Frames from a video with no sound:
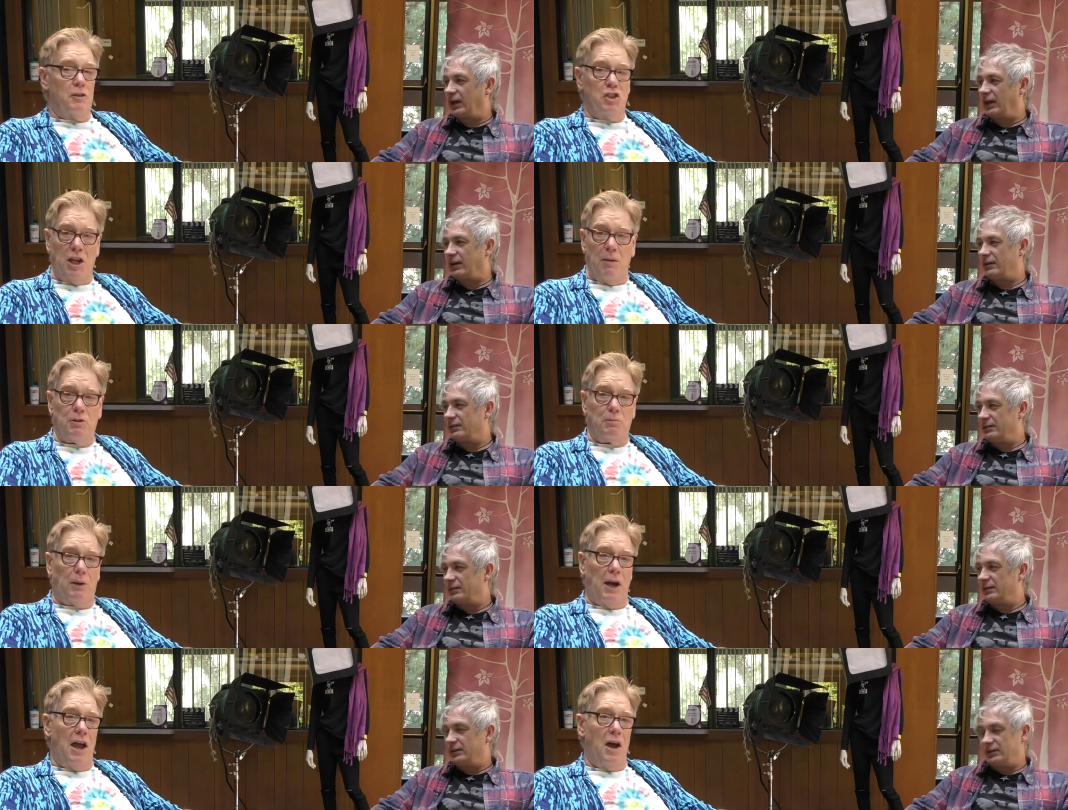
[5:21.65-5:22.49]
Speaker 1: yeah. James
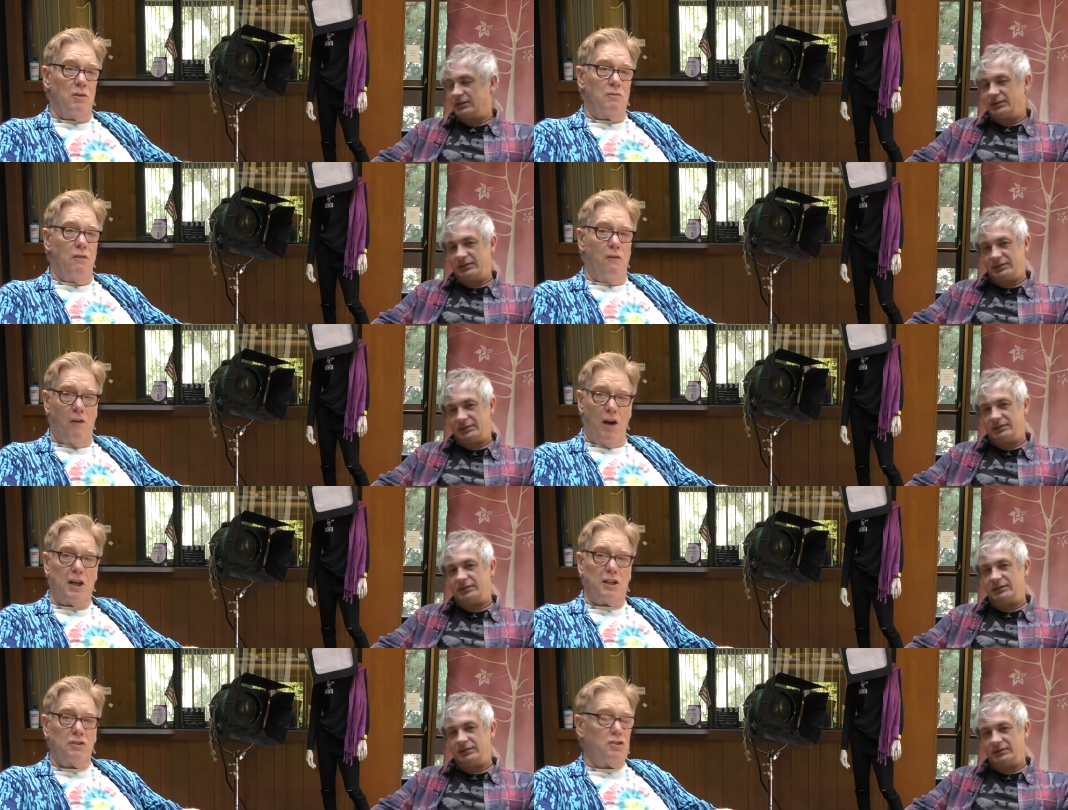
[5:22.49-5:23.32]
Brown
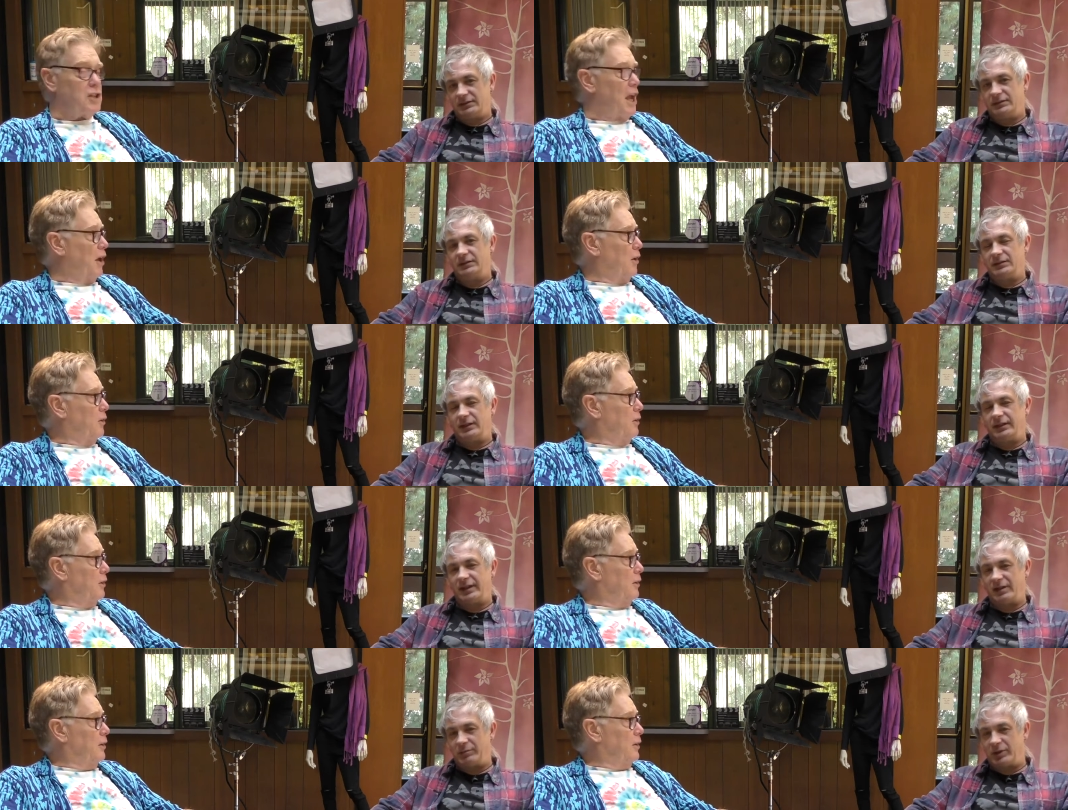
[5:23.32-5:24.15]
funk sound.
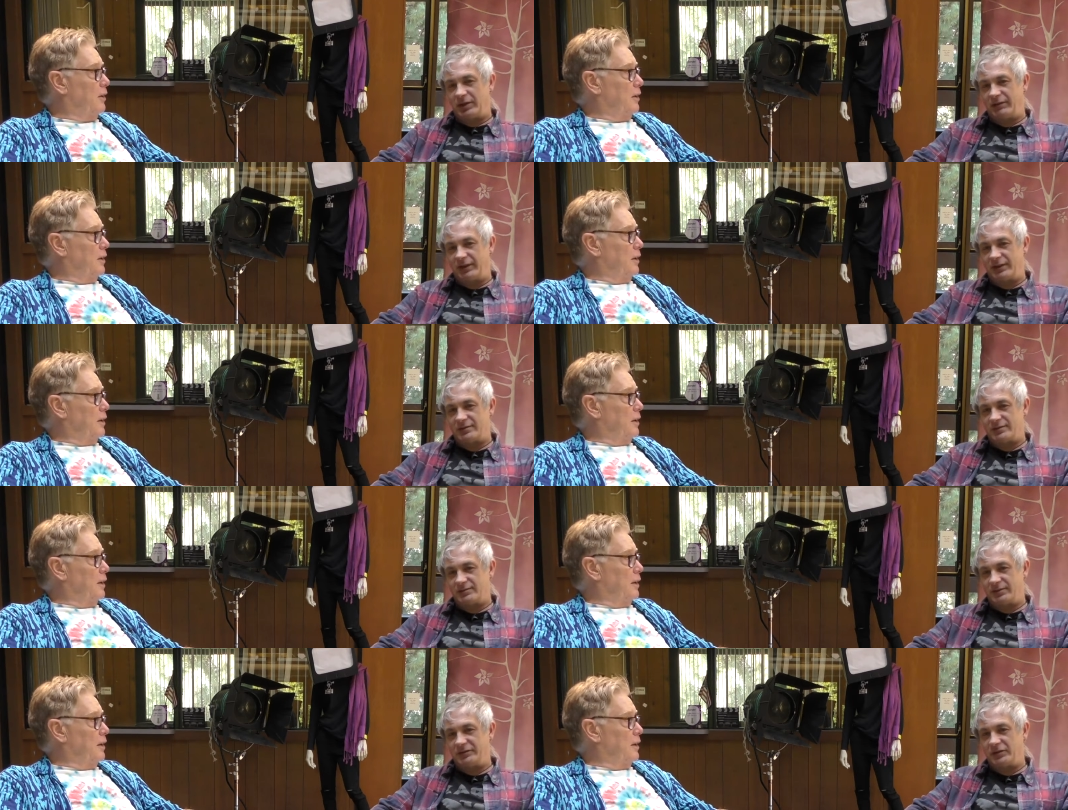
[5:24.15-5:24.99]
And that
Speaker 2: part of it's
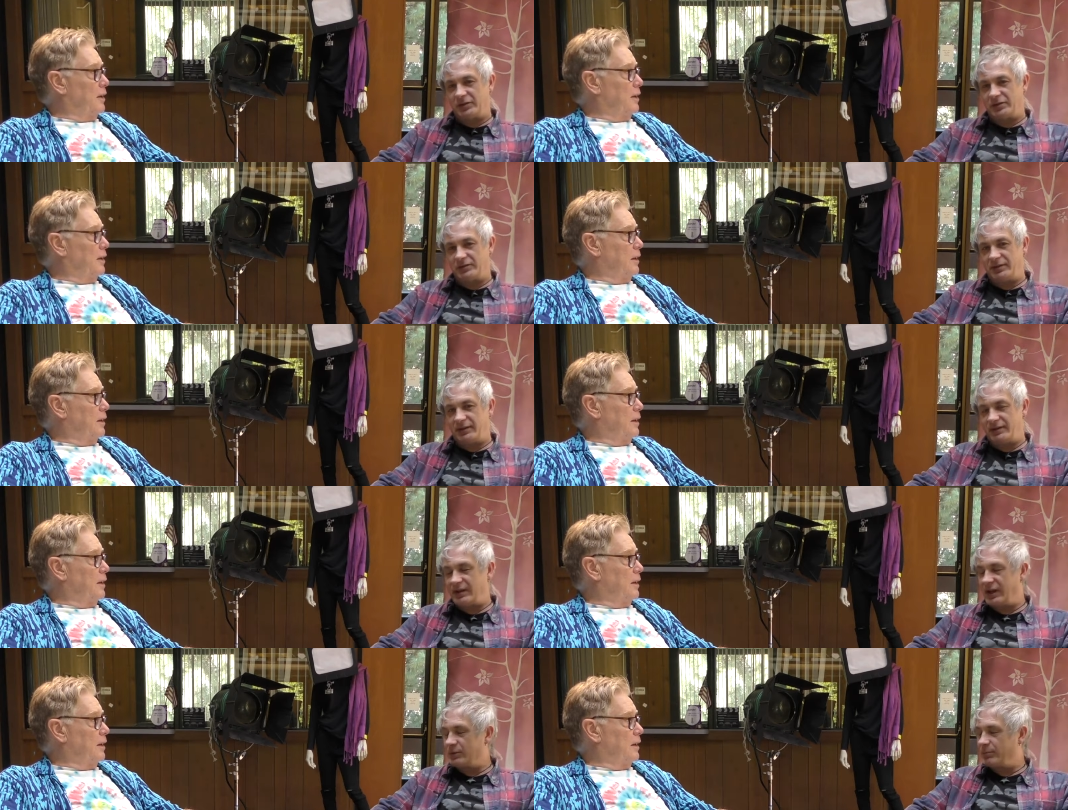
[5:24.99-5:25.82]
referred to as
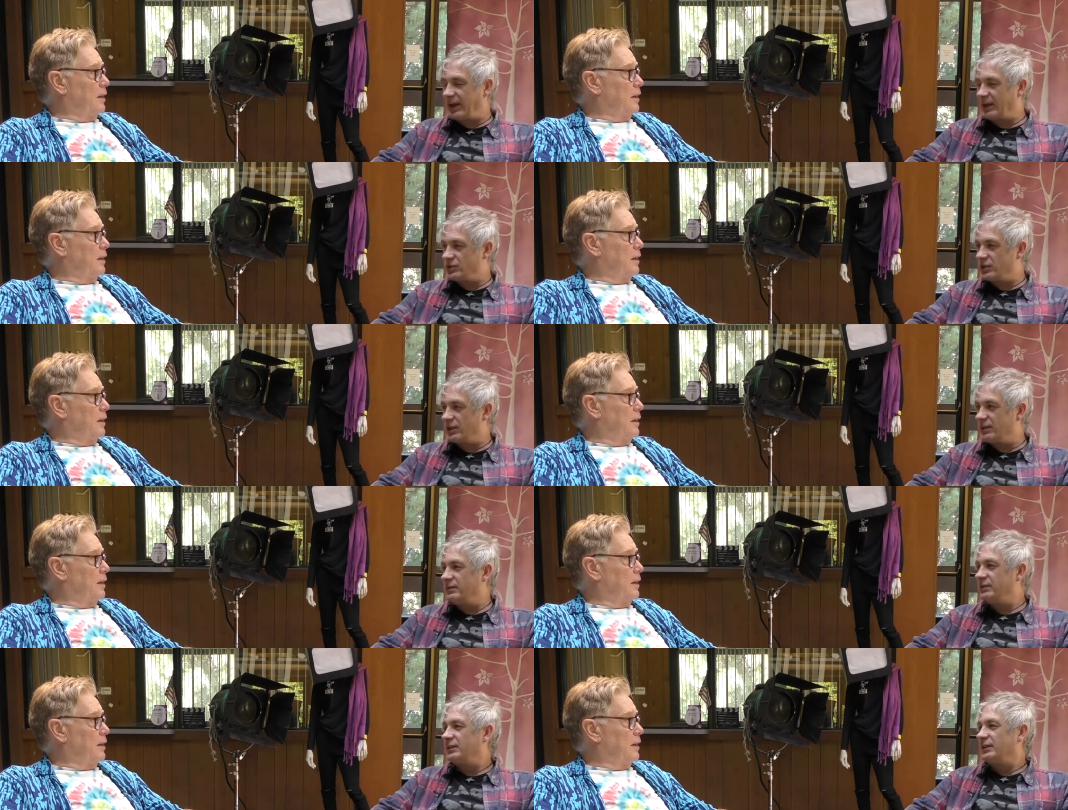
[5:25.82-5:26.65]

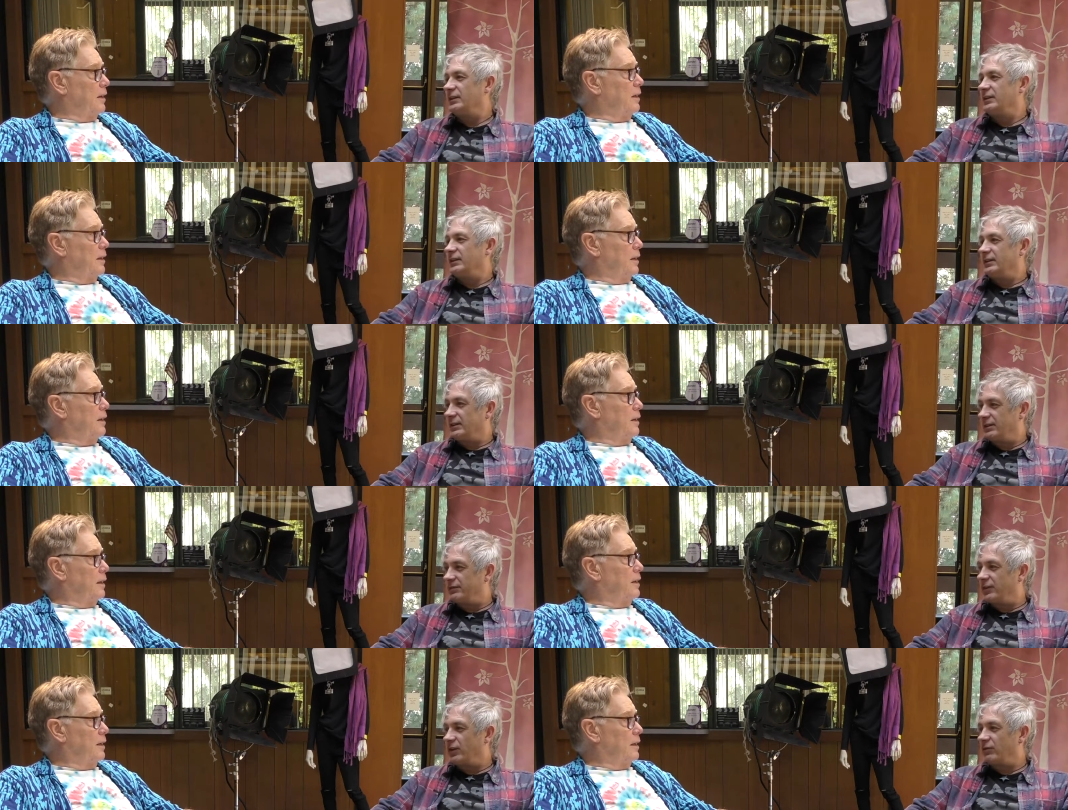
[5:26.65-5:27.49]
syncopation.
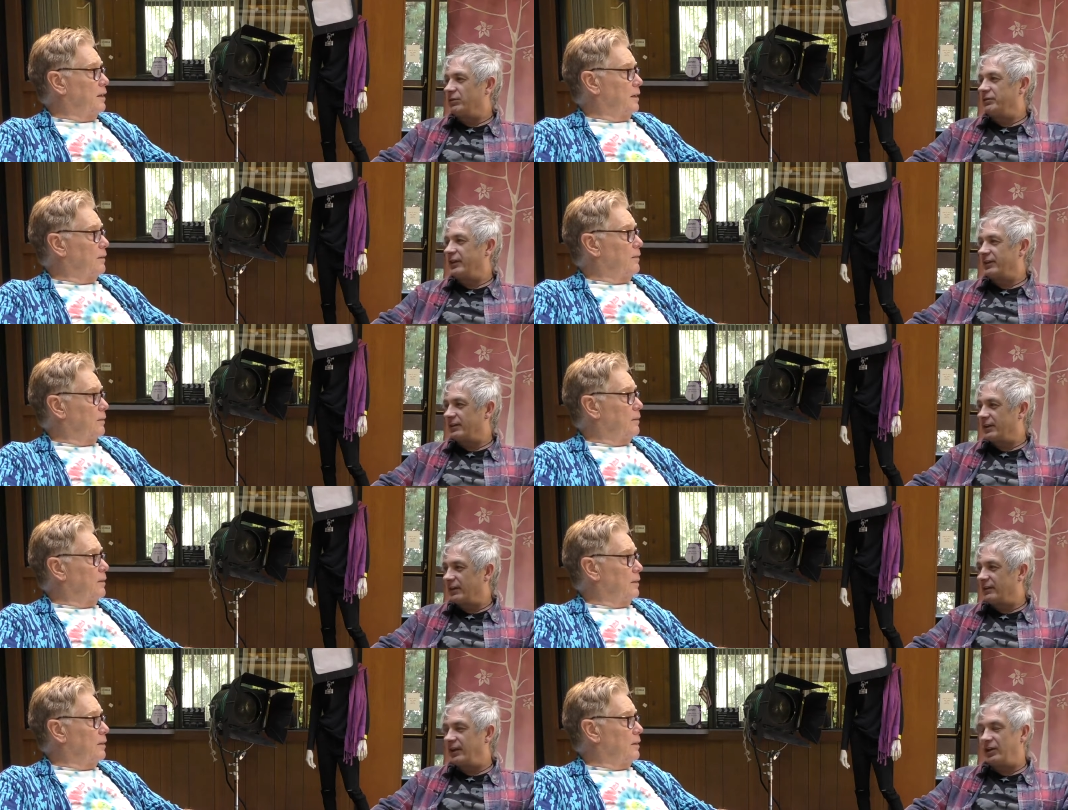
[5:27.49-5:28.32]
The funk groove has a
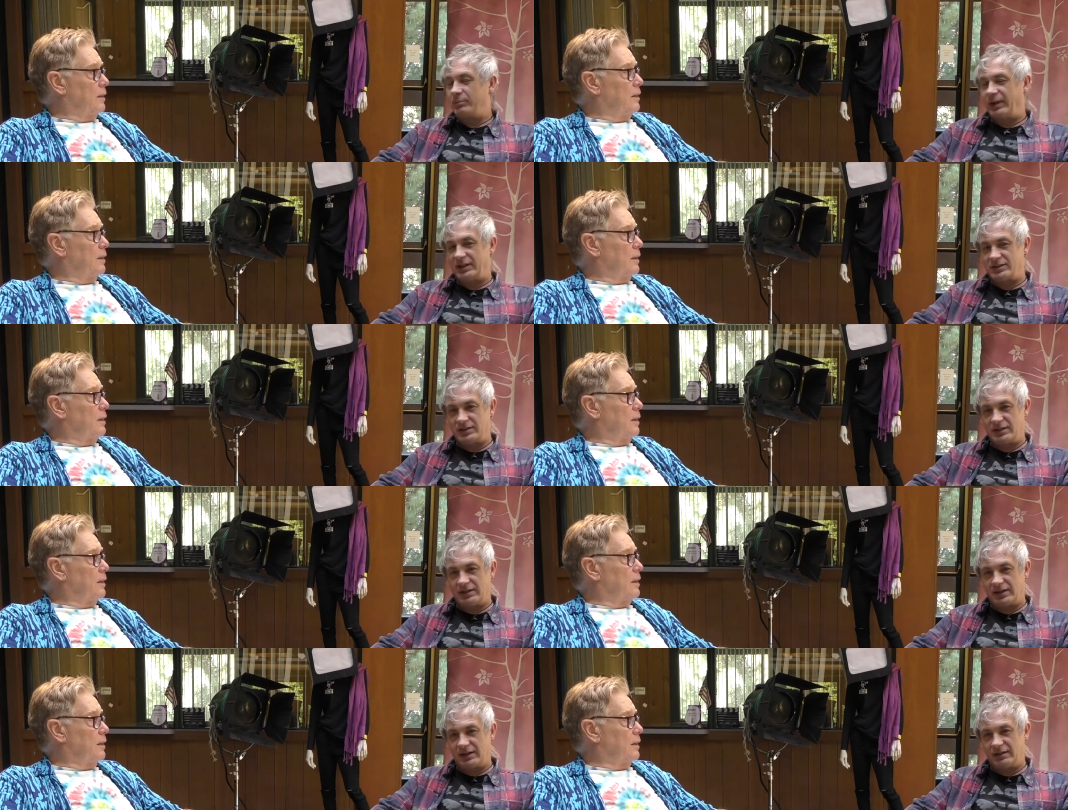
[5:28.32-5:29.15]
lot of syncopation
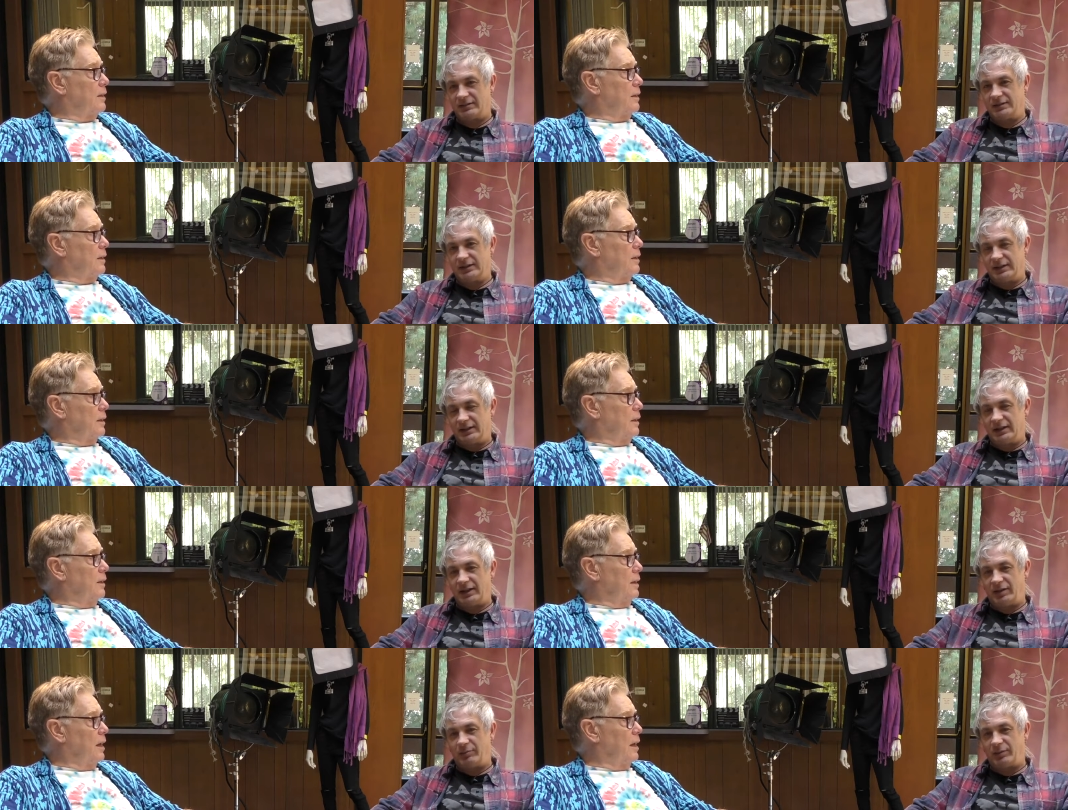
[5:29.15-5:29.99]
in there, uh, yeah.